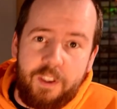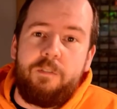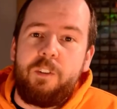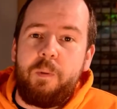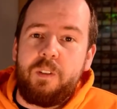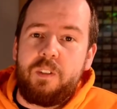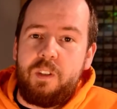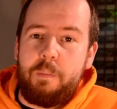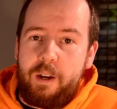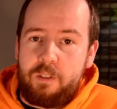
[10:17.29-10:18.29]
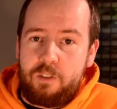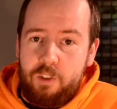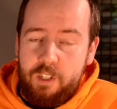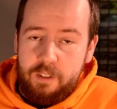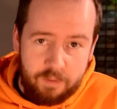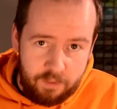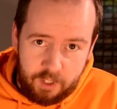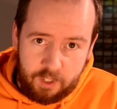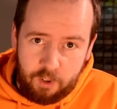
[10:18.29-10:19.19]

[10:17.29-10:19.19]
In response to the bounce trigger, you can